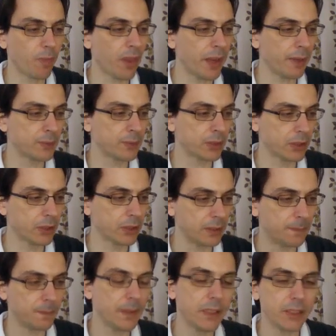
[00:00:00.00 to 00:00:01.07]
after he
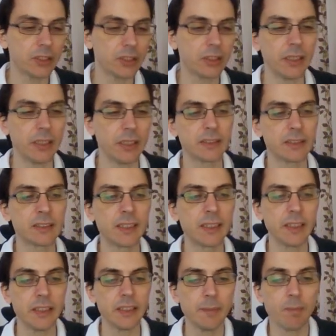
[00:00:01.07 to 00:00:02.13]
finished his
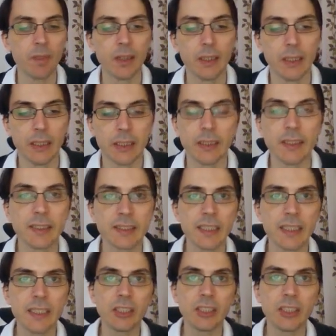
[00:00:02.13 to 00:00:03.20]
study, he
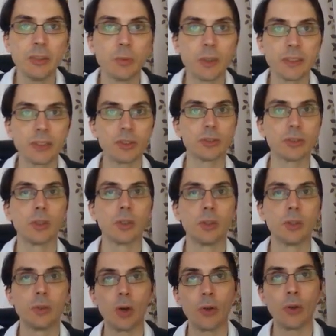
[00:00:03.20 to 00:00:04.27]
decided he wanted to
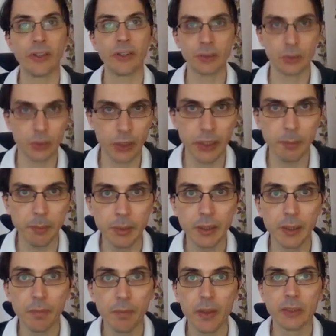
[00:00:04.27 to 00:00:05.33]
go on a trip
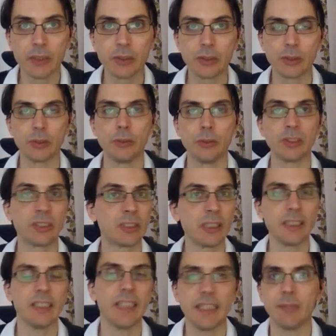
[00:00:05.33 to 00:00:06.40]
to
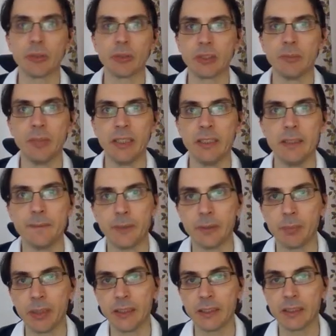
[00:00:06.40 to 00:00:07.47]
study animals in many different
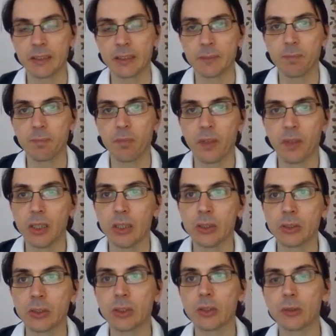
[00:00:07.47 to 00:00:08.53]
places.
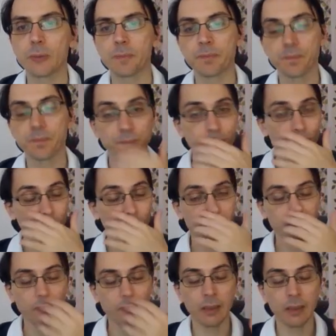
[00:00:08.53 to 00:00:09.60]
So
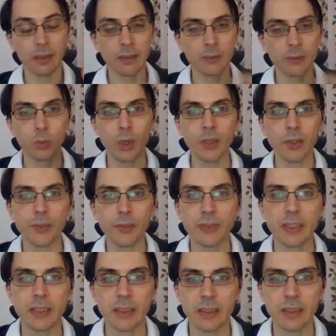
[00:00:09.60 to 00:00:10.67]
one of
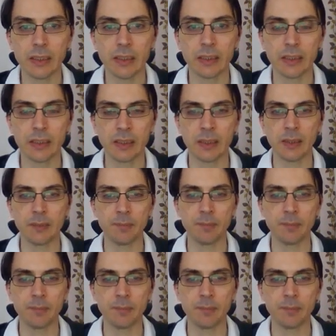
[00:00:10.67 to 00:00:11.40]
the um,